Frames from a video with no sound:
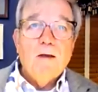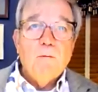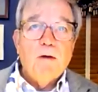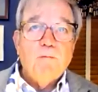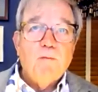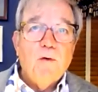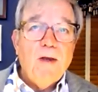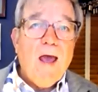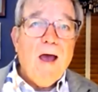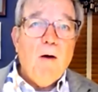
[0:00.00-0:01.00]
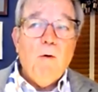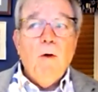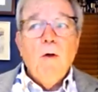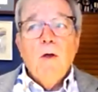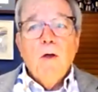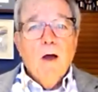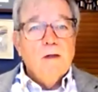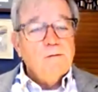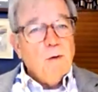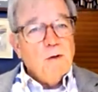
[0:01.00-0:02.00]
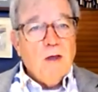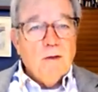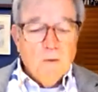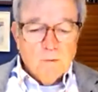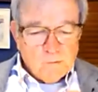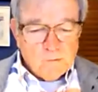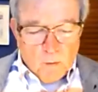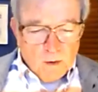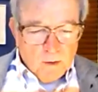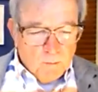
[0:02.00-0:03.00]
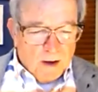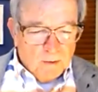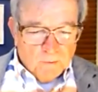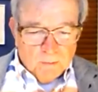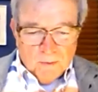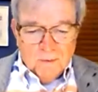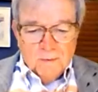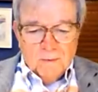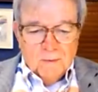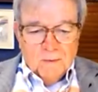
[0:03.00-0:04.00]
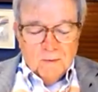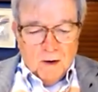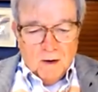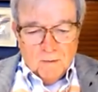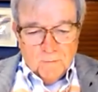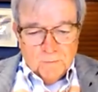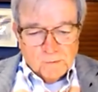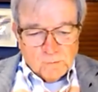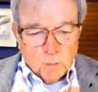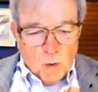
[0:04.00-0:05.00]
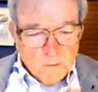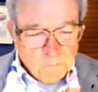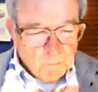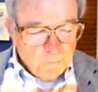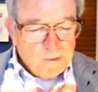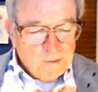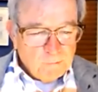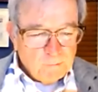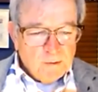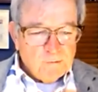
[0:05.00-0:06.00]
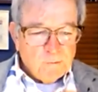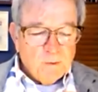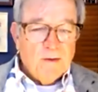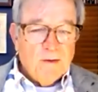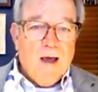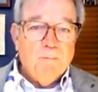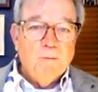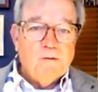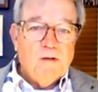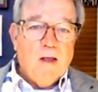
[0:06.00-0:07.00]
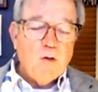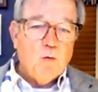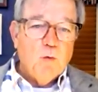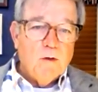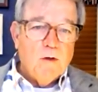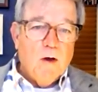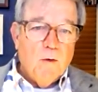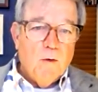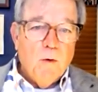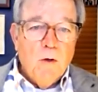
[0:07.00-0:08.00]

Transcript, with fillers: But for now, I just want to tell you the story about uh, this wonderful piece of history that happened a century ago